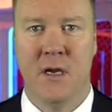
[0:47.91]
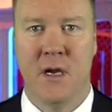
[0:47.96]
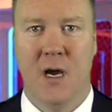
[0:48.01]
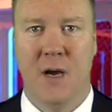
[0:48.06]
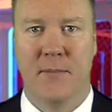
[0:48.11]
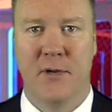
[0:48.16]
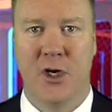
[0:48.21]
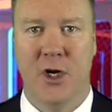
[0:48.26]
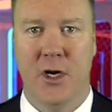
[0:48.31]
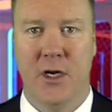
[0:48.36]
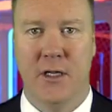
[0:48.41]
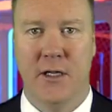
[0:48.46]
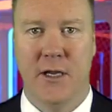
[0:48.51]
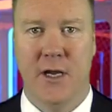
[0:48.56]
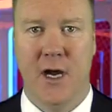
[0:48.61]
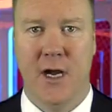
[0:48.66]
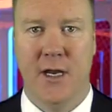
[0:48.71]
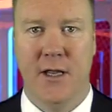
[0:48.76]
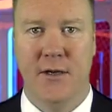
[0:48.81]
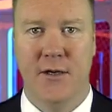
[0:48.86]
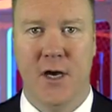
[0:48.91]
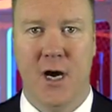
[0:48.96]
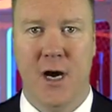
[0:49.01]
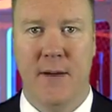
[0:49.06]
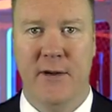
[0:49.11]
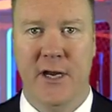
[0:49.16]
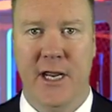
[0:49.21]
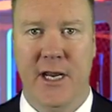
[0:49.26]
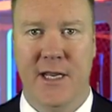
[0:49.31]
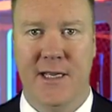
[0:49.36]
I'm currently on a
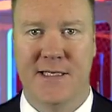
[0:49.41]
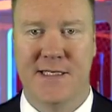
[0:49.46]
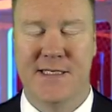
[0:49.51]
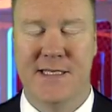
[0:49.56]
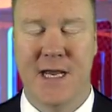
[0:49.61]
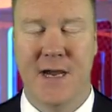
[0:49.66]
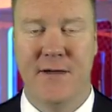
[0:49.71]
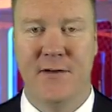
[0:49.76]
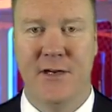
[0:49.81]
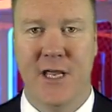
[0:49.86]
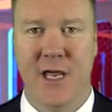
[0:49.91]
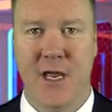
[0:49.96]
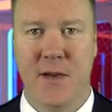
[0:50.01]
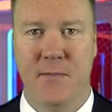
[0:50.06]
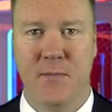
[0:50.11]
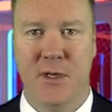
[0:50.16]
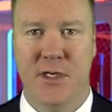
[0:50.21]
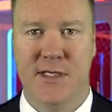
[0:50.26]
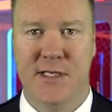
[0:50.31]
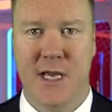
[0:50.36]
dominating 78%